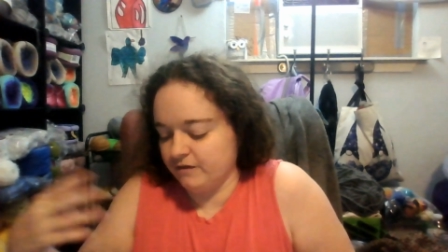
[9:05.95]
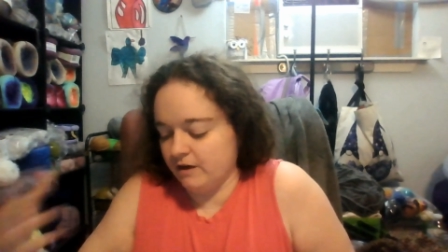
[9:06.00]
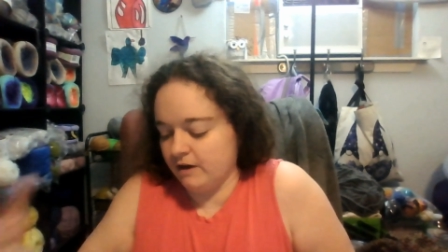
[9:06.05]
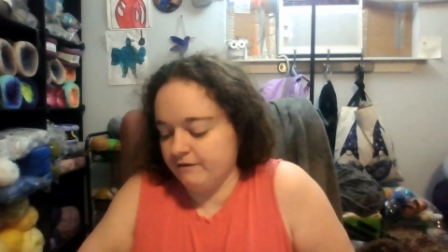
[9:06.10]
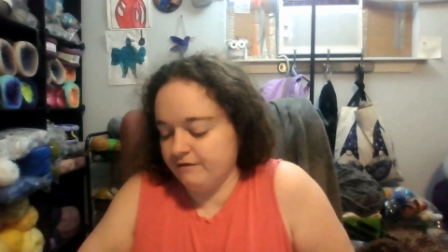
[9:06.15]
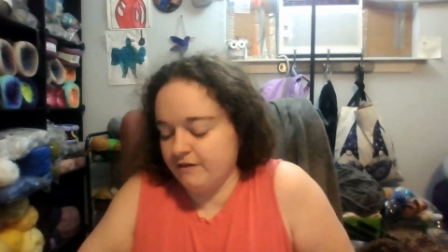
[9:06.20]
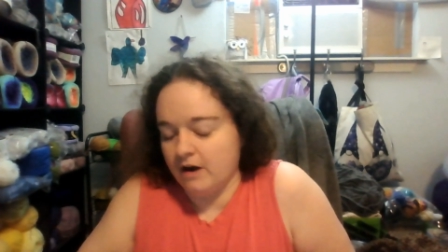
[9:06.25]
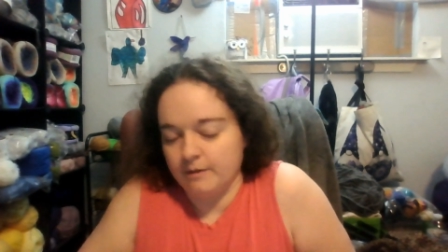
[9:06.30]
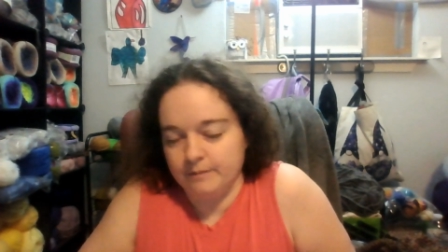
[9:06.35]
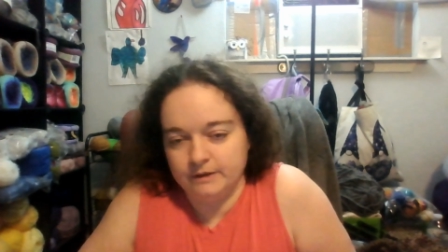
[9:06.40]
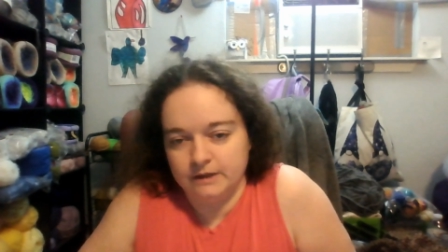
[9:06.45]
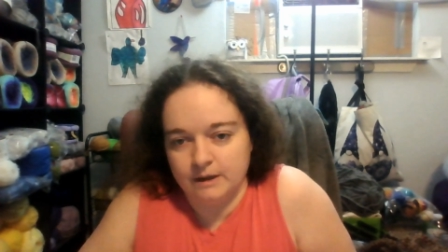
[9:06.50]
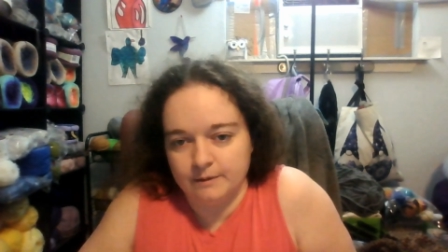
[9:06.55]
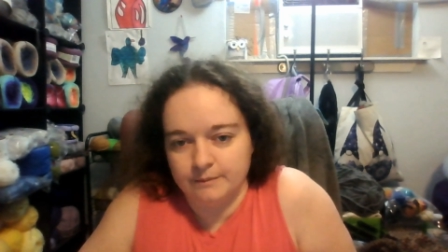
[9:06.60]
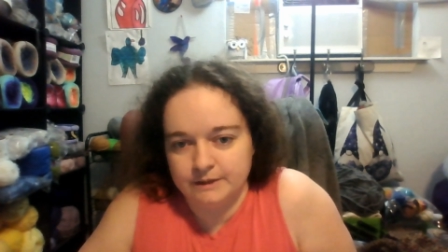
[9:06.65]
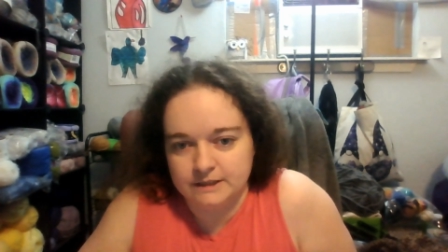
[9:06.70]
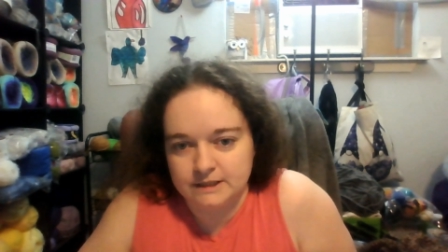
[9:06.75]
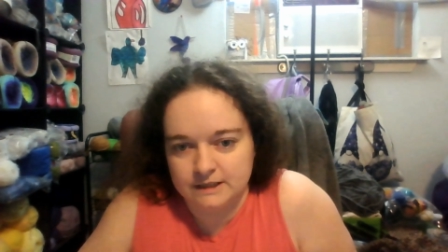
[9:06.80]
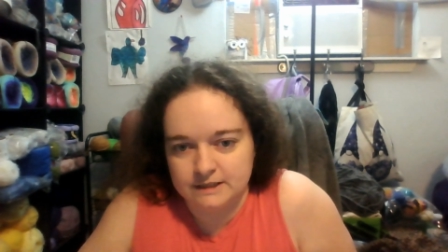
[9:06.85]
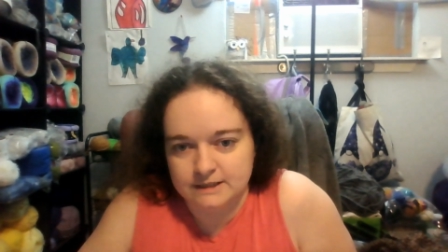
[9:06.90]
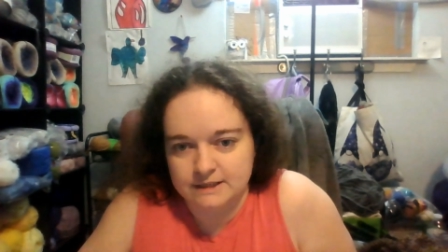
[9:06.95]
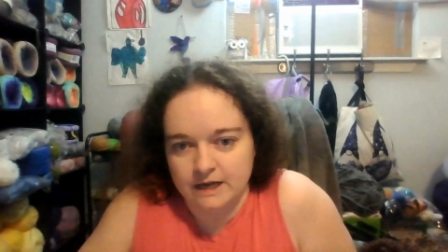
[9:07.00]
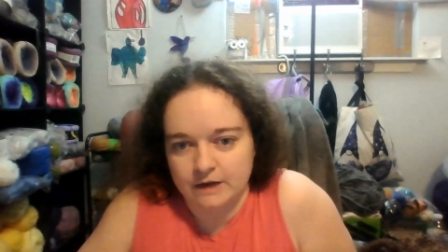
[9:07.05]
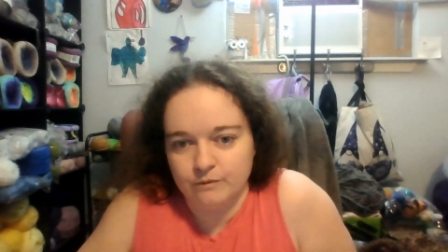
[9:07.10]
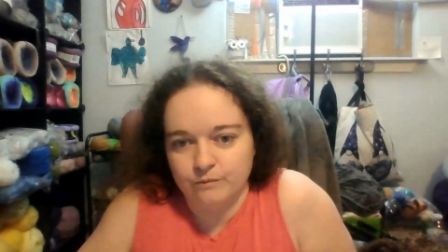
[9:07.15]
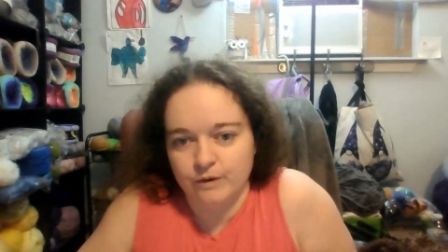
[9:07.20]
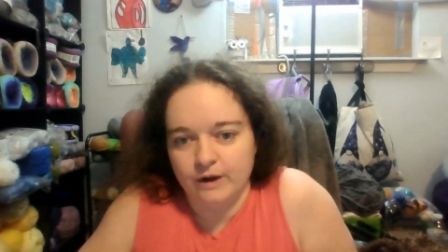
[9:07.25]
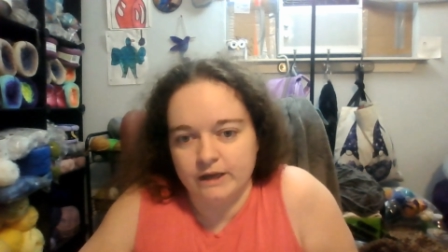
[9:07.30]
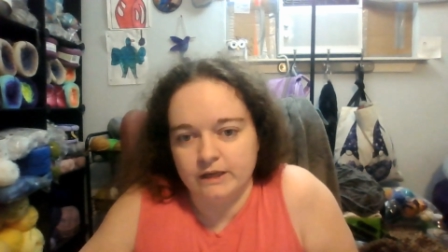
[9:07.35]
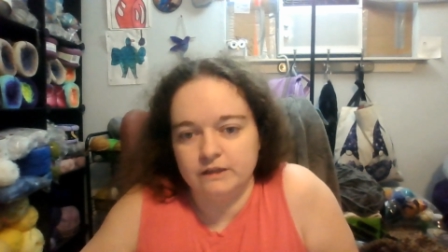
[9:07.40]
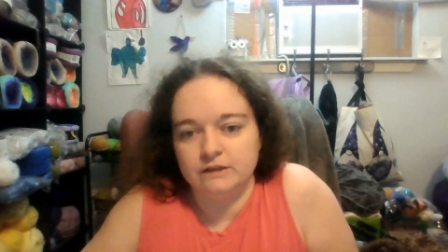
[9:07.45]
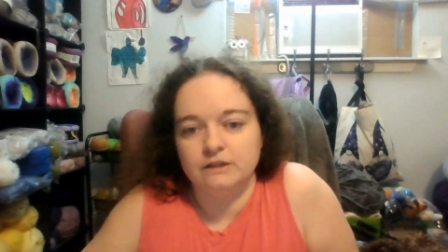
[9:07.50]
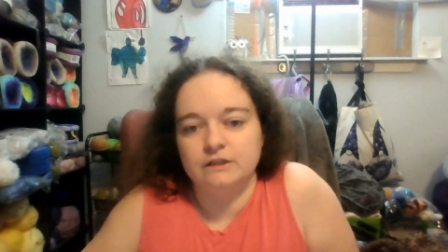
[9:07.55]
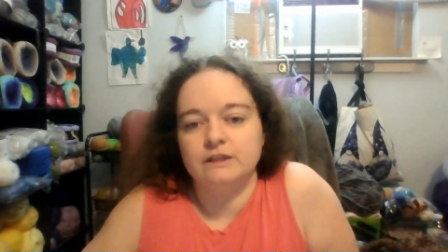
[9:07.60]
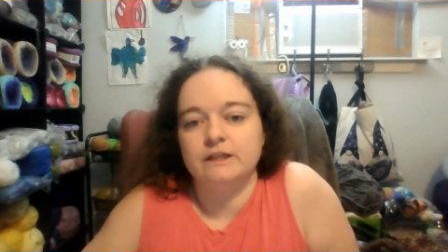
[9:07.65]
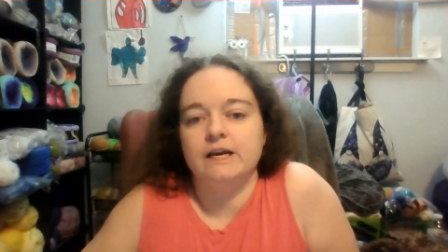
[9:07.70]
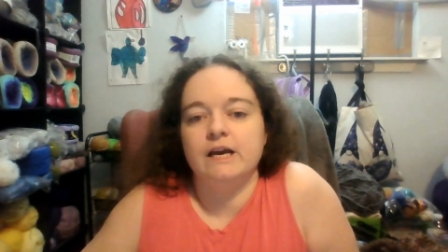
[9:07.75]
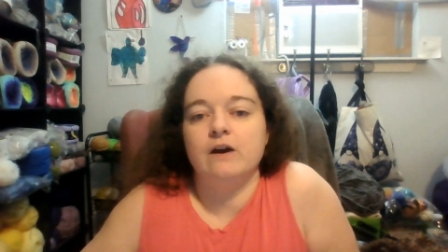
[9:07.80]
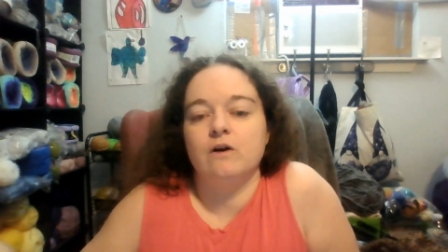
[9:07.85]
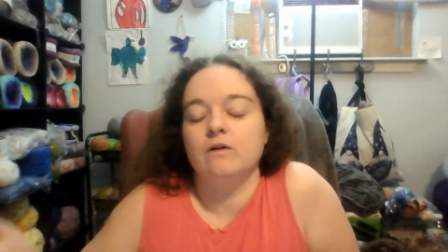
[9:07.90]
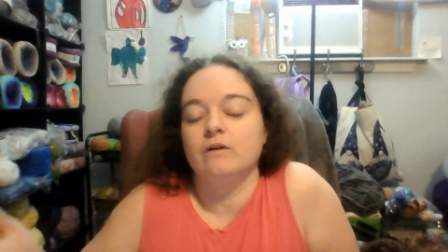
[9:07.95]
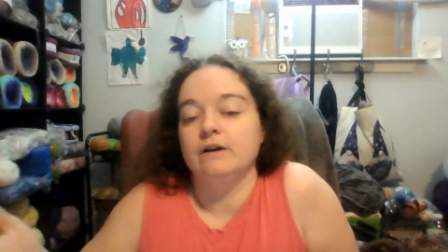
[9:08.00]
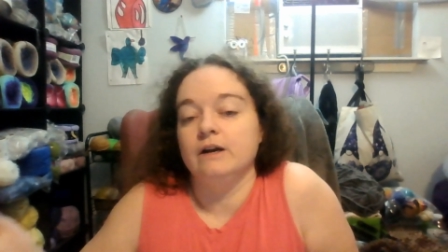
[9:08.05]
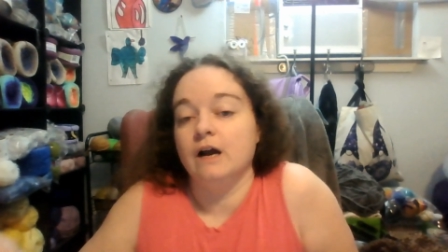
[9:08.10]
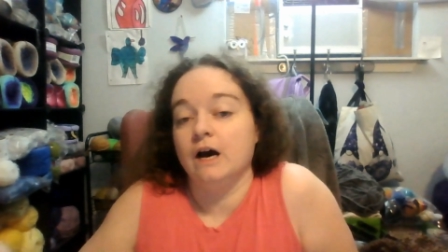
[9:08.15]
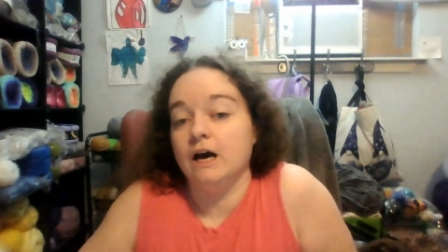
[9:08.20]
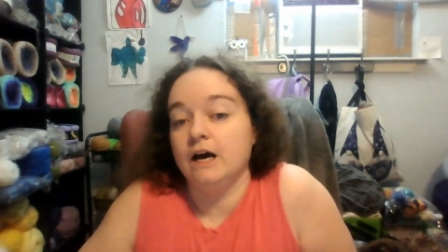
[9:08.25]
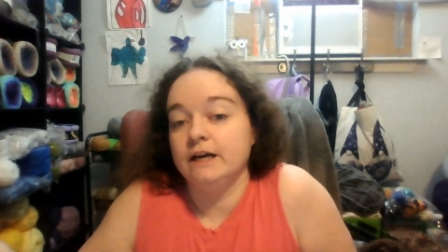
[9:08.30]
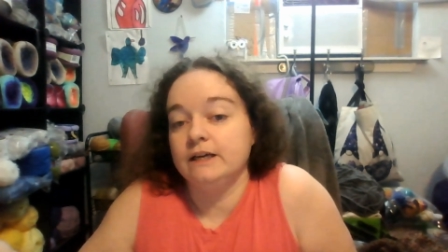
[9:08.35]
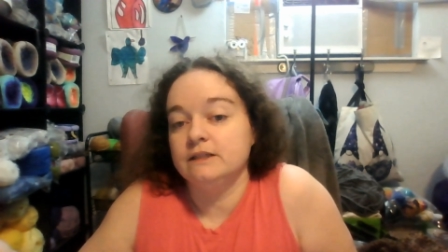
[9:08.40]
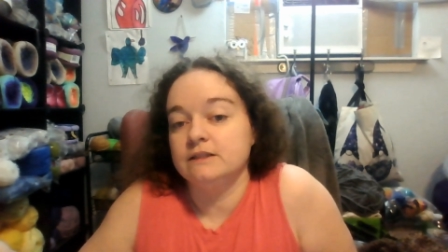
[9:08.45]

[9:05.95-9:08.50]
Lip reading: Hobby Lobby does that regularly or not.